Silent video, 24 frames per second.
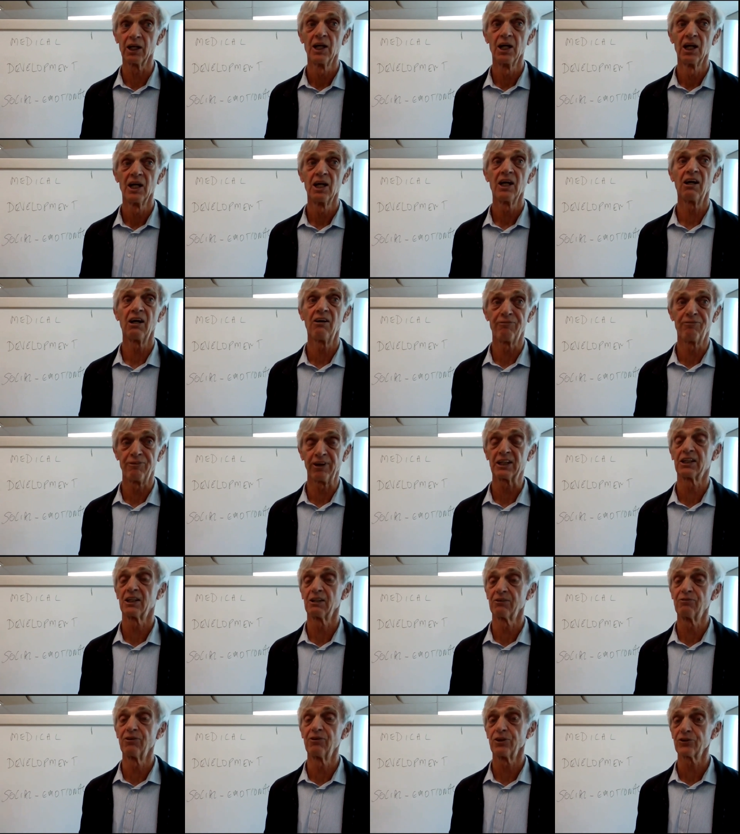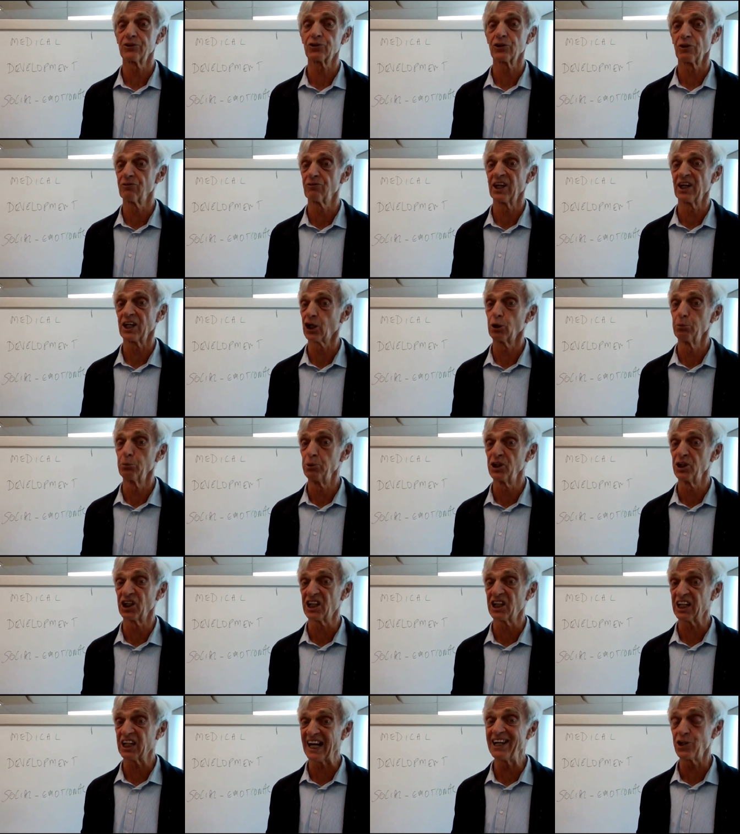their effectiveness of their
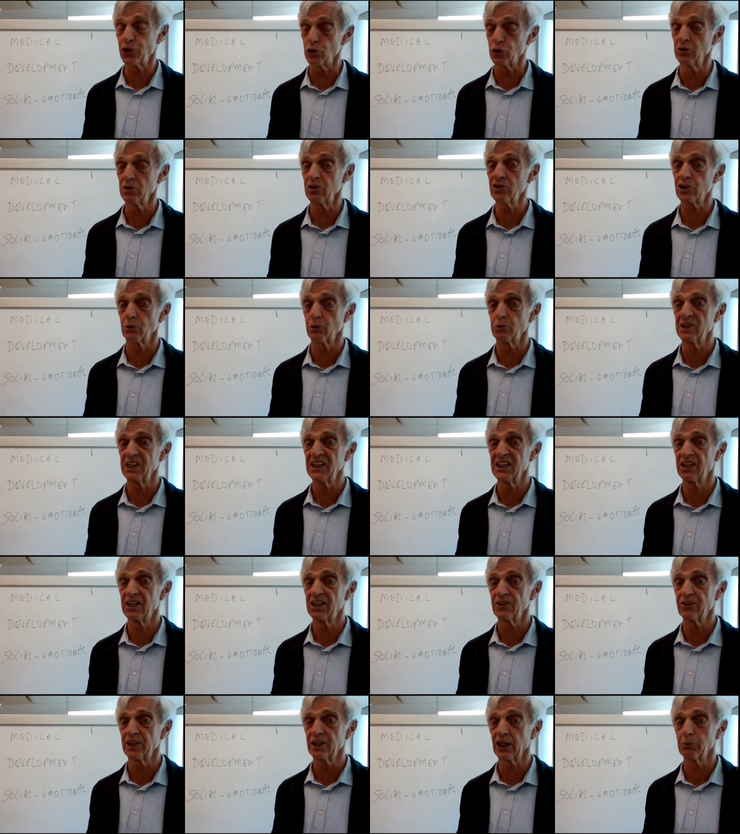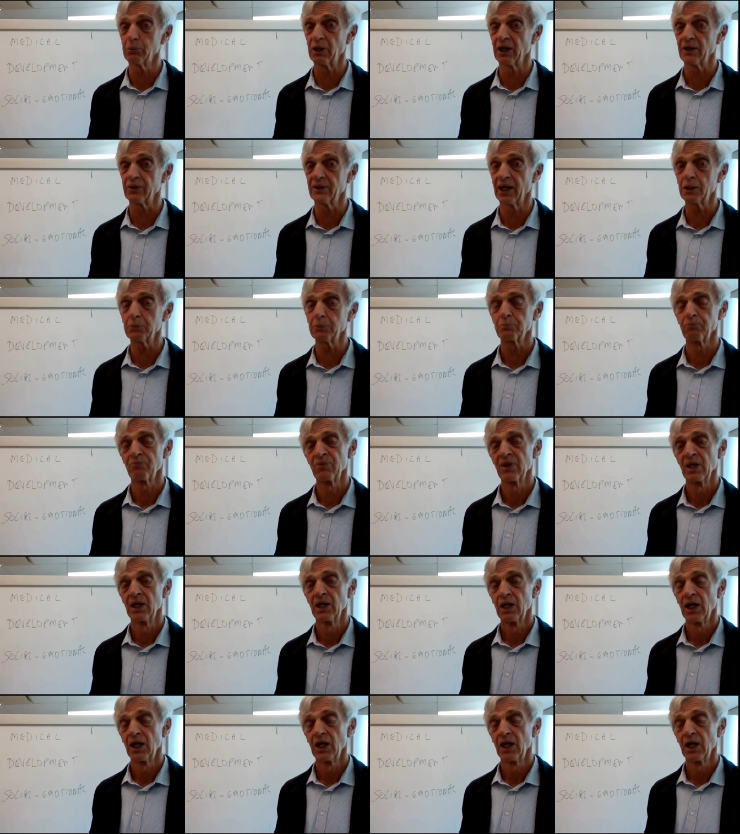communication. So we need to think about that.